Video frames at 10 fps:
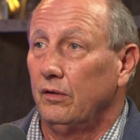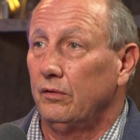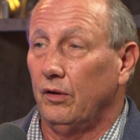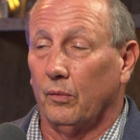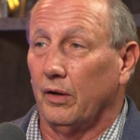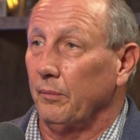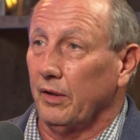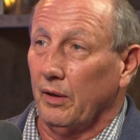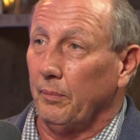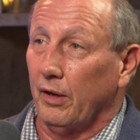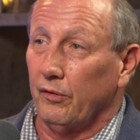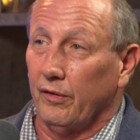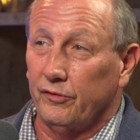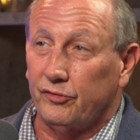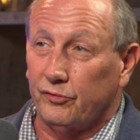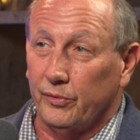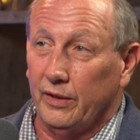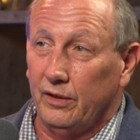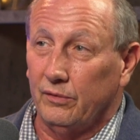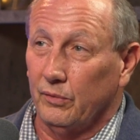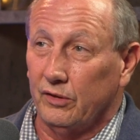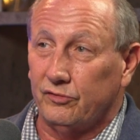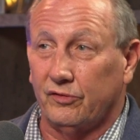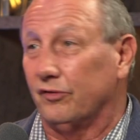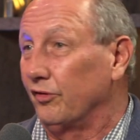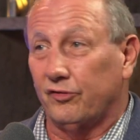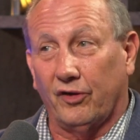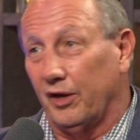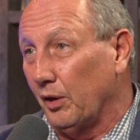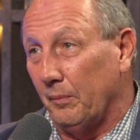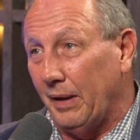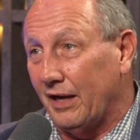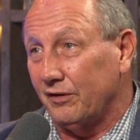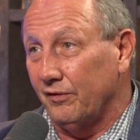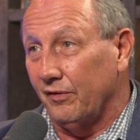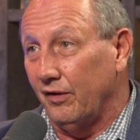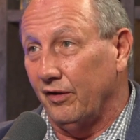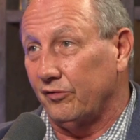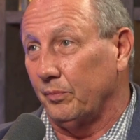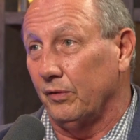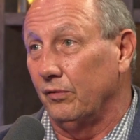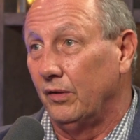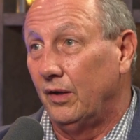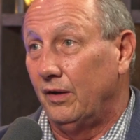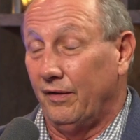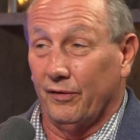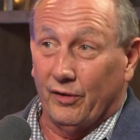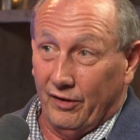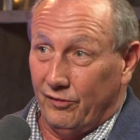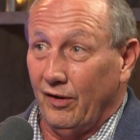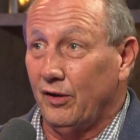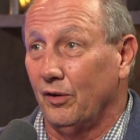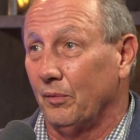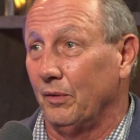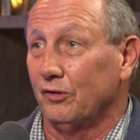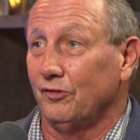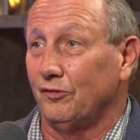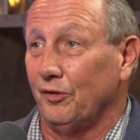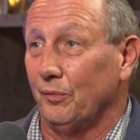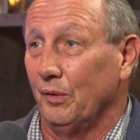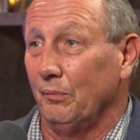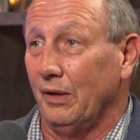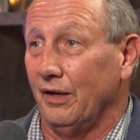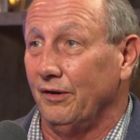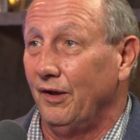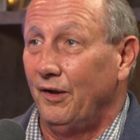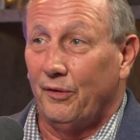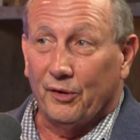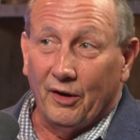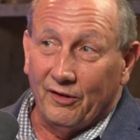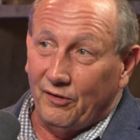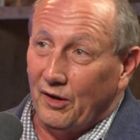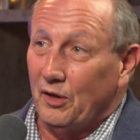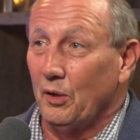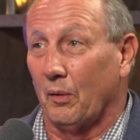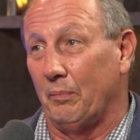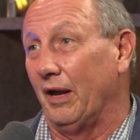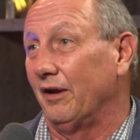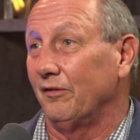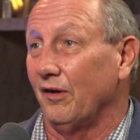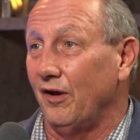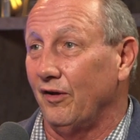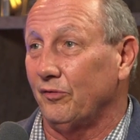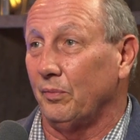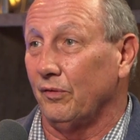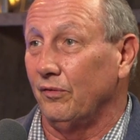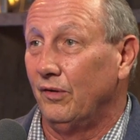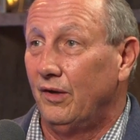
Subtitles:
Do you want them to get better on the street, which they're just going to go back into the hospital, and they're going to take your emergency room bed? They're going to take your bed at the hospital.